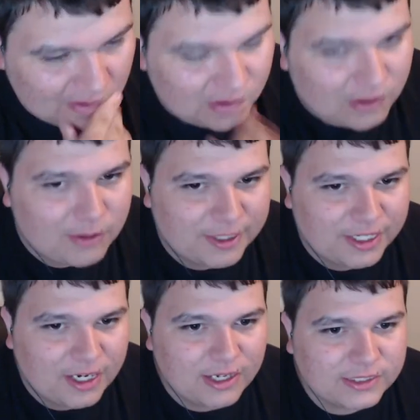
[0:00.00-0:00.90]
Oh my
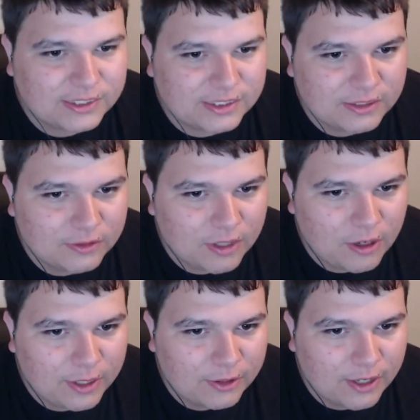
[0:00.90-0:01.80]
god, it's still
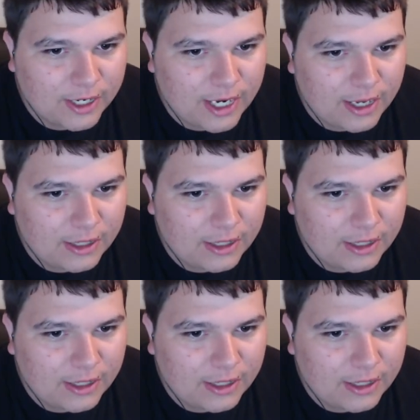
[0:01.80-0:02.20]
going right now.